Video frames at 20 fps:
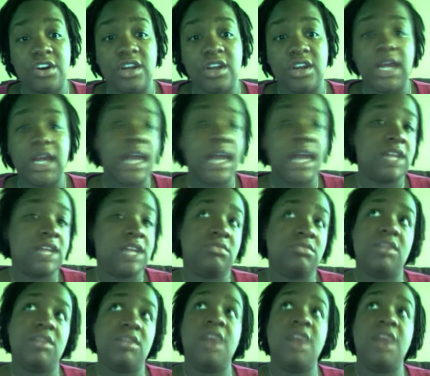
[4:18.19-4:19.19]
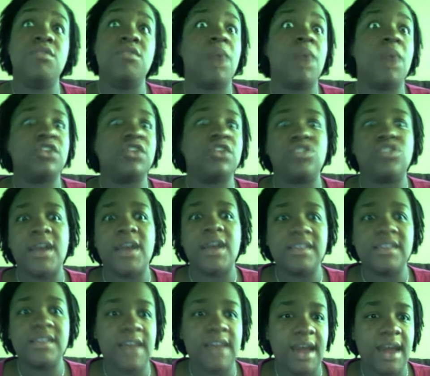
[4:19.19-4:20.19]
Like if you watch Grey's
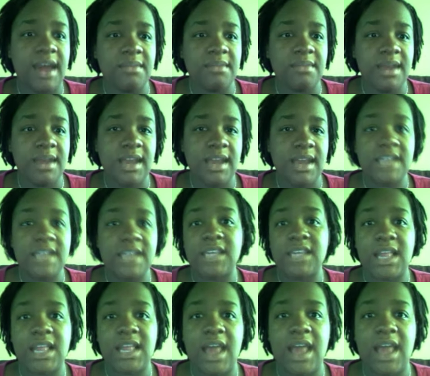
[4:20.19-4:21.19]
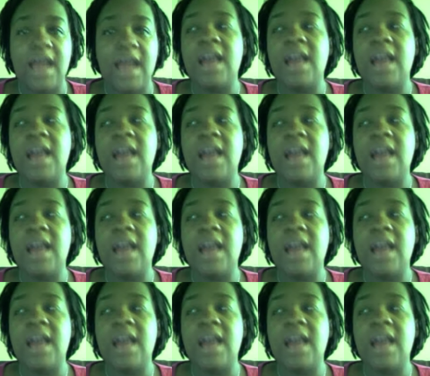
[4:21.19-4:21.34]
Anatomy, it's like that.